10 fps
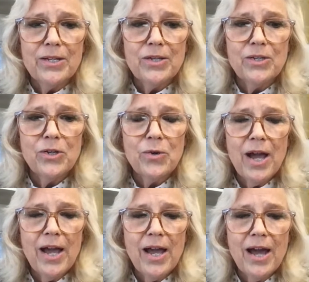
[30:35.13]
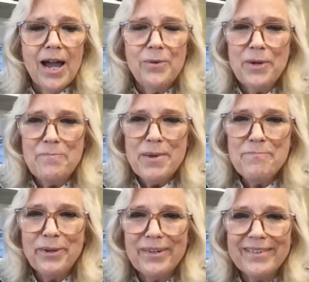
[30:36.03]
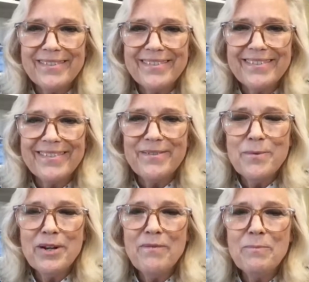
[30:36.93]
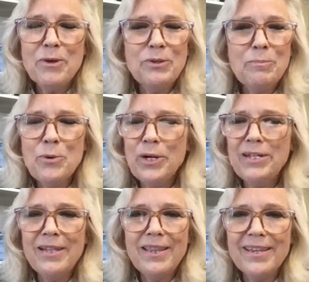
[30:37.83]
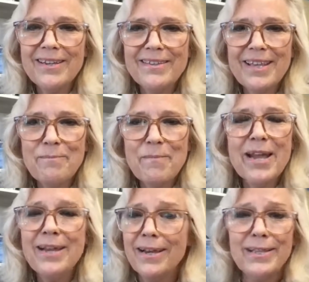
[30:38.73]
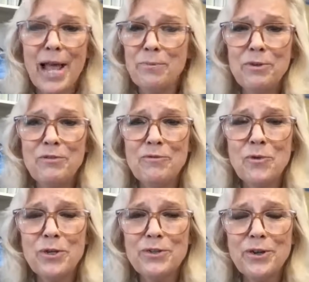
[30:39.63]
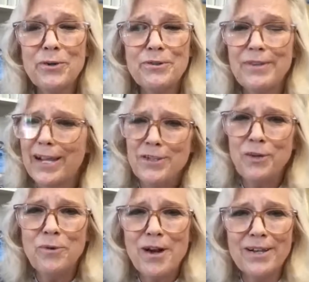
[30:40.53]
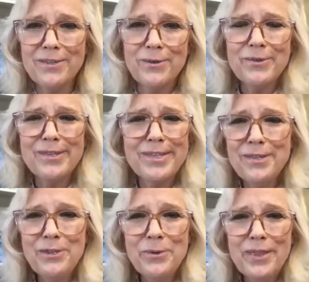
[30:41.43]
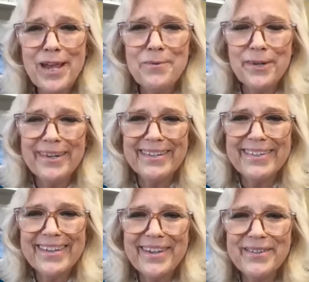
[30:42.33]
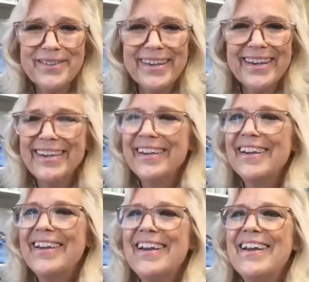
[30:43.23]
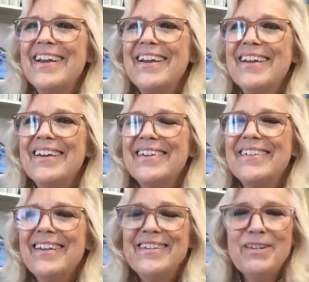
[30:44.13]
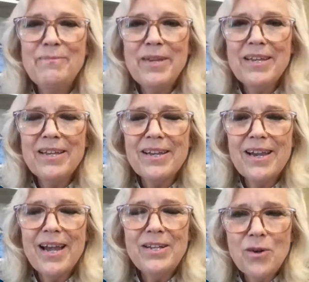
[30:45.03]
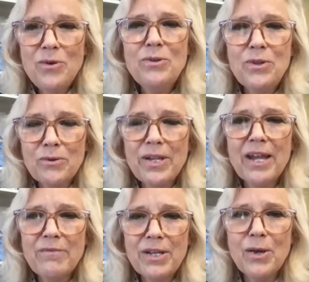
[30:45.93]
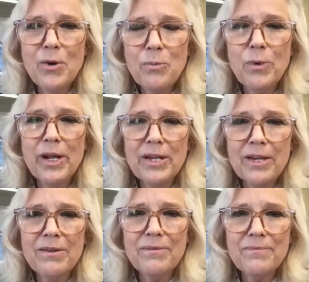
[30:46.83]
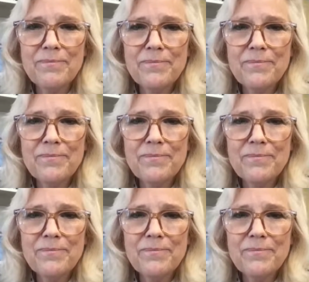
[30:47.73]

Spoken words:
So I remember one of the most poignant things that my collaborative divorce coach, Nancy Ross, who's still doing that work in San Jose, said to me, I know you don't have any hope right now,